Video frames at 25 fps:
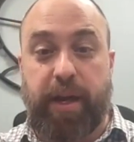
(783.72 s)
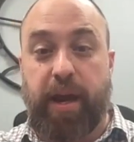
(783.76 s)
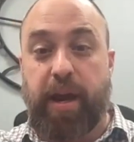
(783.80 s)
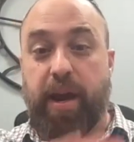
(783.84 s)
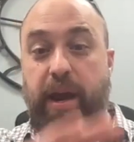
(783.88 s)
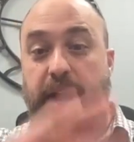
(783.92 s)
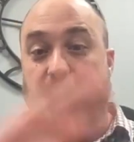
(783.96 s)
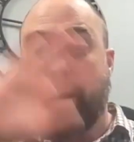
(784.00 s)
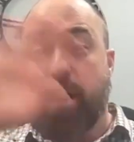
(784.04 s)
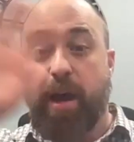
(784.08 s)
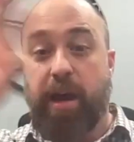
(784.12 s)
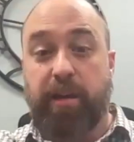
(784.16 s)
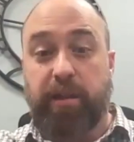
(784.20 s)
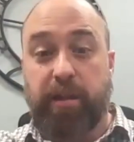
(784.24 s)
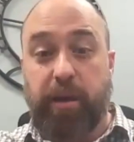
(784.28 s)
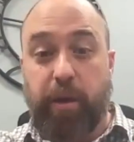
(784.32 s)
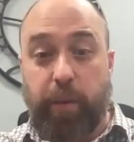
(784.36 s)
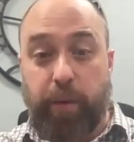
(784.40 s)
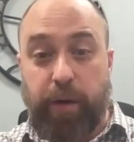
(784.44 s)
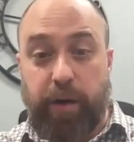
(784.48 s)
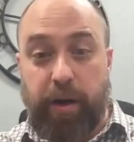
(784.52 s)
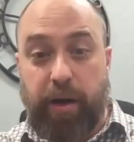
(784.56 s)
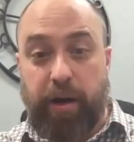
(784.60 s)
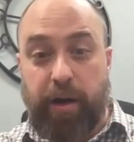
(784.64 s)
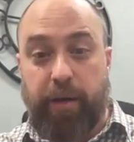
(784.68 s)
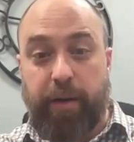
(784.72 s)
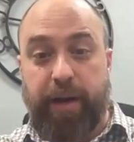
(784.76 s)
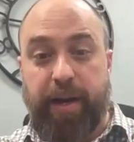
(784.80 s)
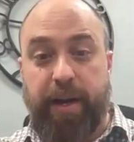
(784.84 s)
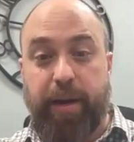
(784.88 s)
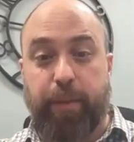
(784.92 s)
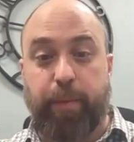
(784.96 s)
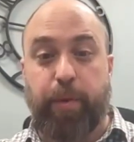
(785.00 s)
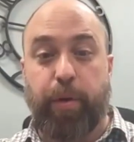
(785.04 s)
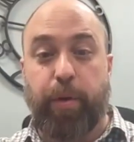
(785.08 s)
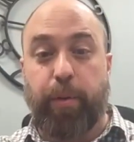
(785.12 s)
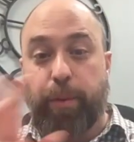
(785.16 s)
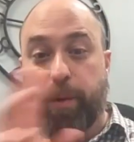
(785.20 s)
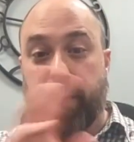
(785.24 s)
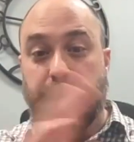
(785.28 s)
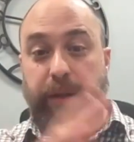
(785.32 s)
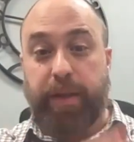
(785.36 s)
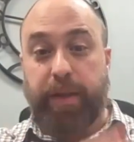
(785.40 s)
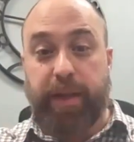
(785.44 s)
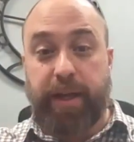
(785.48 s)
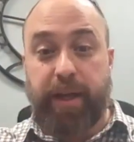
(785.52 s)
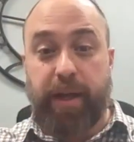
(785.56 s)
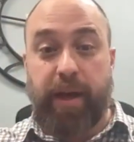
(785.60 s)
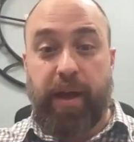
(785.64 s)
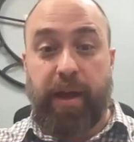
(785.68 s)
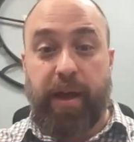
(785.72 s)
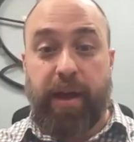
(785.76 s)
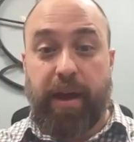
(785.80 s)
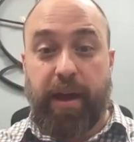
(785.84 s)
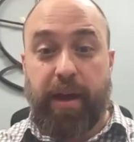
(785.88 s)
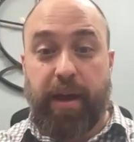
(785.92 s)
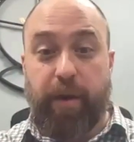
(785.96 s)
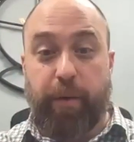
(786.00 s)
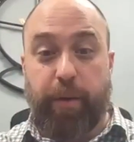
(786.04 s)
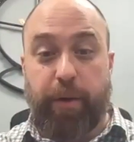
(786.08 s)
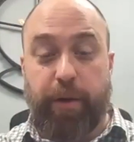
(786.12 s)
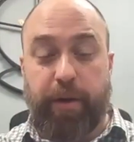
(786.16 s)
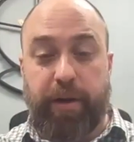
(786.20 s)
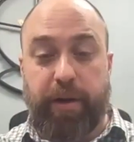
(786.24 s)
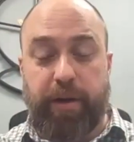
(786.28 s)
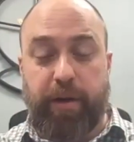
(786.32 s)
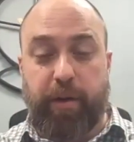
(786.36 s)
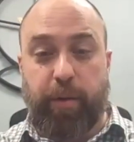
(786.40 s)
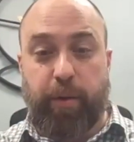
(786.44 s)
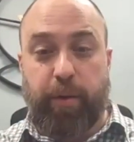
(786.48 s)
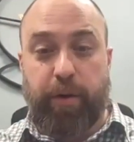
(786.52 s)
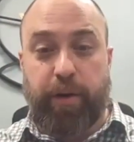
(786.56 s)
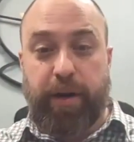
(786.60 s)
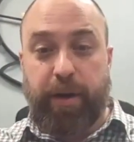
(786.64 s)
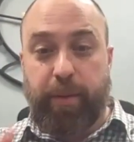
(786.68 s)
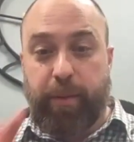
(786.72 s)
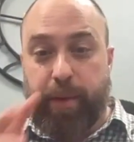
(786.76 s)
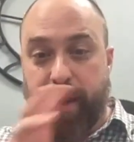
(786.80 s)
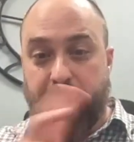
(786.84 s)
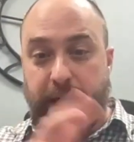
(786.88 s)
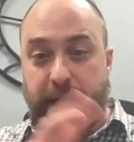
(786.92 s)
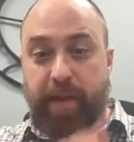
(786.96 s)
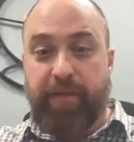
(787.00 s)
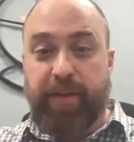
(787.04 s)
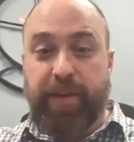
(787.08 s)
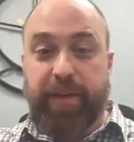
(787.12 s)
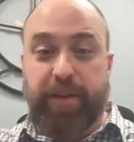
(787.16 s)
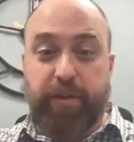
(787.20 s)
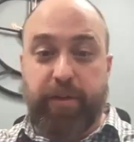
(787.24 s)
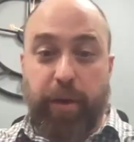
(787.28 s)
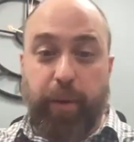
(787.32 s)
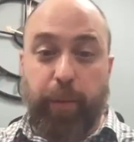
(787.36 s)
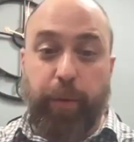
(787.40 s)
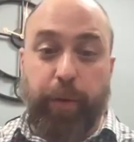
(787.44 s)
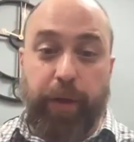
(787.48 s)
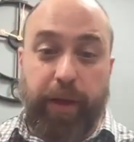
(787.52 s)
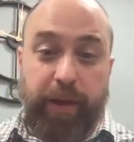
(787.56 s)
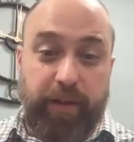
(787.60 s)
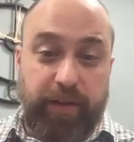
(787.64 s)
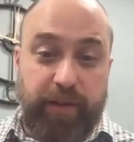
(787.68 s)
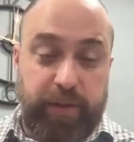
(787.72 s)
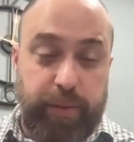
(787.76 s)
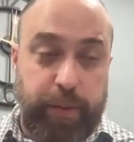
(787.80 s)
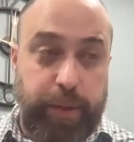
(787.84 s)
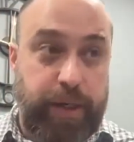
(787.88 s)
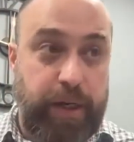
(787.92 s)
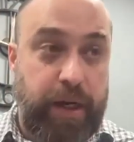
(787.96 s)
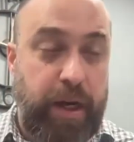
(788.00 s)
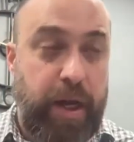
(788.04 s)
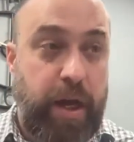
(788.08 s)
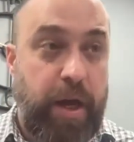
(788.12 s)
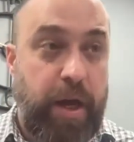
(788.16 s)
Can I not lower heart rate appropriately, or am I having trouble elsewhere?